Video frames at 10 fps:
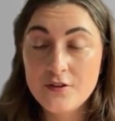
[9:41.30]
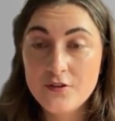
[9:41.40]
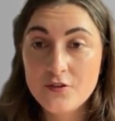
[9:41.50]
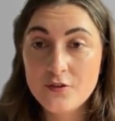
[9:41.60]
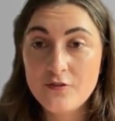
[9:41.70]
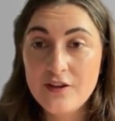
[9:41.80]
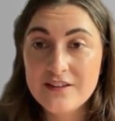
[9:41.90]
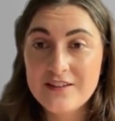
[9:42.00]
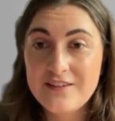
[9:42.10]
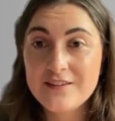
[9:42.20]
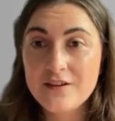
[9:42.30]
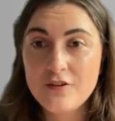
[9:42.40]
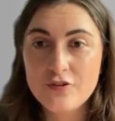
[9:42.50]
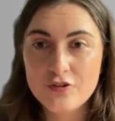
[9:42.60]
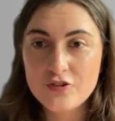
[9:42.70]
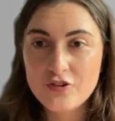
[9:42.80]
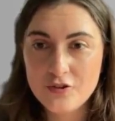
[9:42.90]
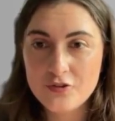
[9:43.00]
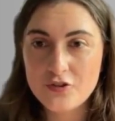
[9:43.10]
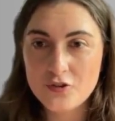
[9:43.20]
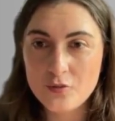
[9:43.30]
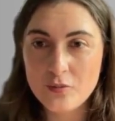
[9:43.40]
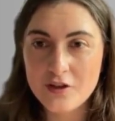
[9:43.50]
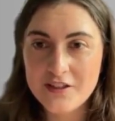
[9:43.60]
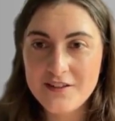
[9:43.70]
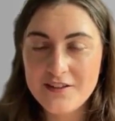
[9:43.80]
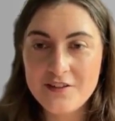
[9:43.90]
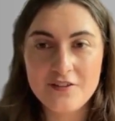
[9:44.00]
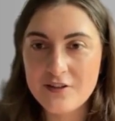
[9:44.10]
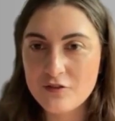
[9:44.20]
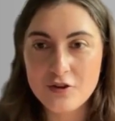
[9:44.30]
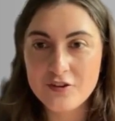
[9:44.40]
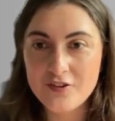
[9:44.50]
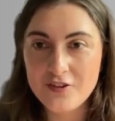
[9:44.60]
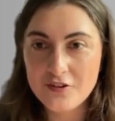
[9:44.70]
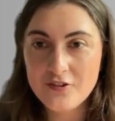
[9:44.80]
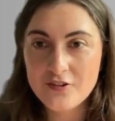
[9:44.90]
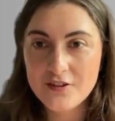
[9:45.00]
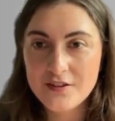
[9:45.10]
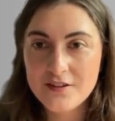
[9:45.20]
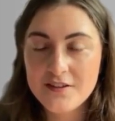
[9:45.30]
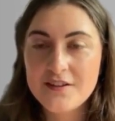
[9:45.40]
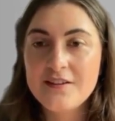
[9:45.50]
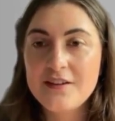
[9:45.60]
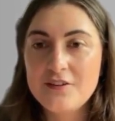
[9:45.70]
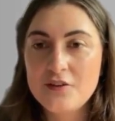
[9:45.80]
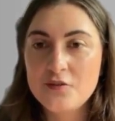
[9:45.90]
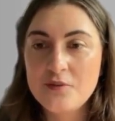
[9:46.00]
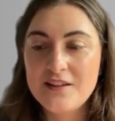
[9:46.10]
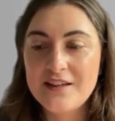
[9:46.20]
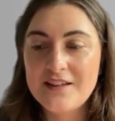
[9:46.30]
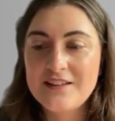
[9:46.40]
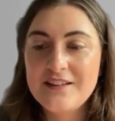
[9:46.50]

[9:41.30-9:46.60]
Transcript: So the fact that these colors are still so bright, even after all these years, that tells me that